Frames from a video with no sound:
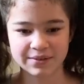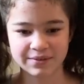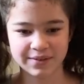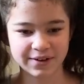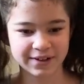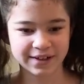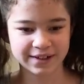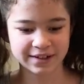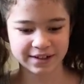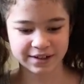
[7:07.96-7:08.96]

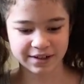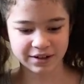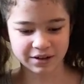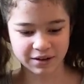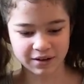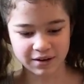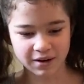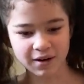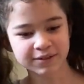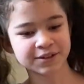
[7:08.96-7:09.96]
very
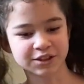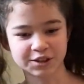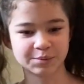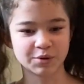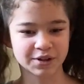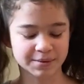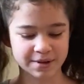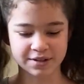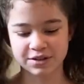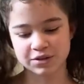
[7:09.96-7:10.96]
odd to sleep with
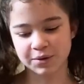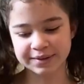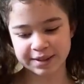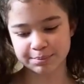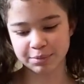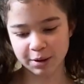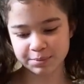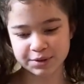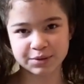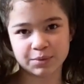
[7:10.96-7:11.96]
because there's always like
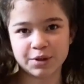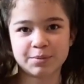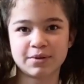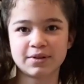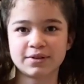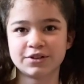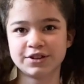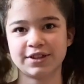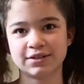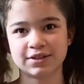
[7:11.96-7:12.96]
bumps when you put on the
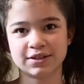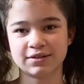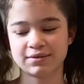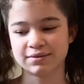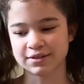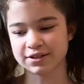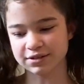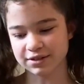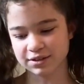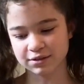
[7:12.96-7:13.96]
sheets, because
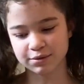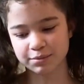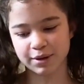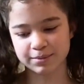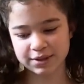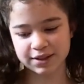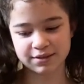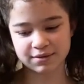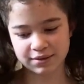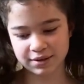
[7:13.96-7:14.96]
there's little bumps
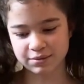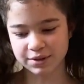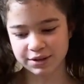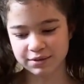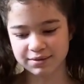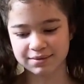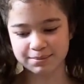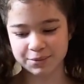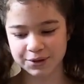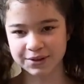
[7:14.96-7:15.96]
when you
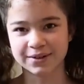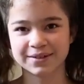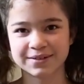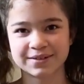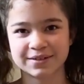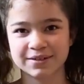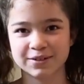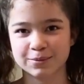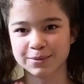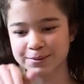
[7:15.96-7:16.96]
put it on,
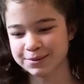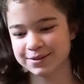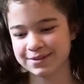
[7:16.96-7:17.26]
little bumps.